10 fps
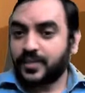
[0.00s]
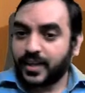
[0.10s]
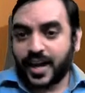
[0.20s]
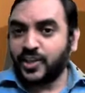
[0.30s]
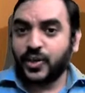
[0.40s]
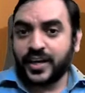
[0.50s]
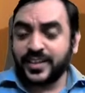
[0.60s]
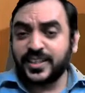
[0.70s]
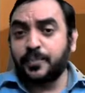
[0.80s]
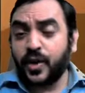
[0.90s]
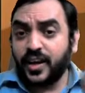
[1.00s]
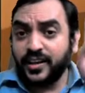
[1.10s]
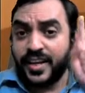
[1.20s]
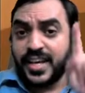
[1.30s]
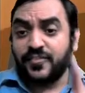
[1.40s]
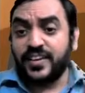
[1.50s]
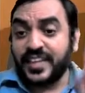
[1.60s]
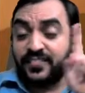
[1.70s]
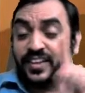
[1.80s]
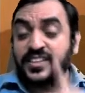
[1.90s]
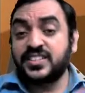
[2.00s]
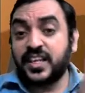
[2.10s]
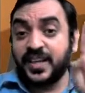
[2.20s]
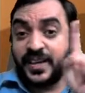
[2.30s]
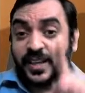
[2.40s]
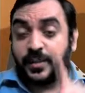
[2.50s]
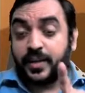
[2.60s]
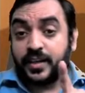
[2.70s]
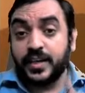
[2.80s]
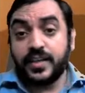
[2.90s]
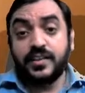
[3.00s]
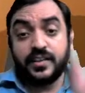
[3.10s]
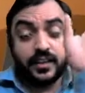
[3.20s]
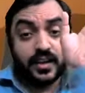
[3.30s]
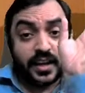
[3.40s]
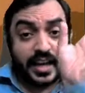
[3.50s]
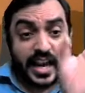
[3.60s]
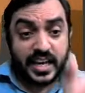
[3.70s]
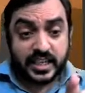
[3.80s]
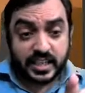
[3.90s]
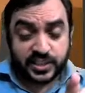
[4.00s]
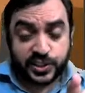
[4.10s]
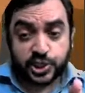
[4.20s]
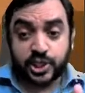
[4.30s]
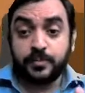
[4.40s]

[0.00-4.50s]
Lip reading: Are you getting the point? When the events are independent, A intersection